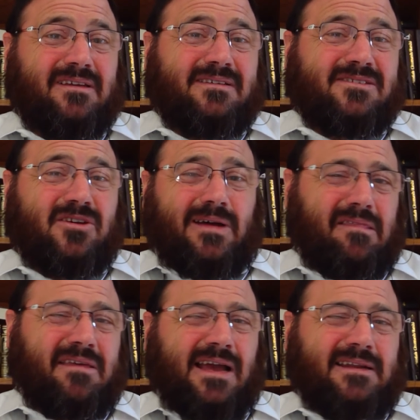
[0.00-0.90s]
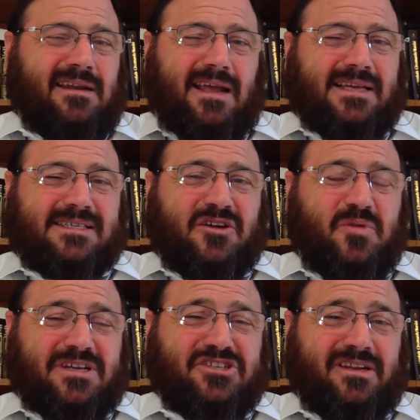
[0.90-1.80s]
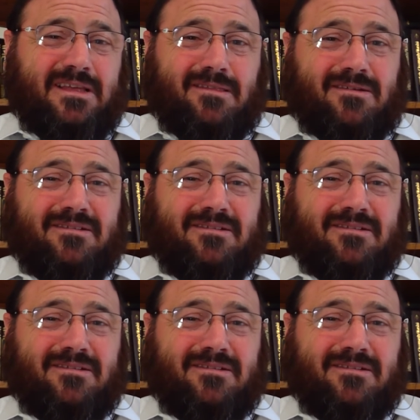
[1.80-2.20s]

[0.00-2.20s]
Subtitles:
So I don't think I need to ask a question either.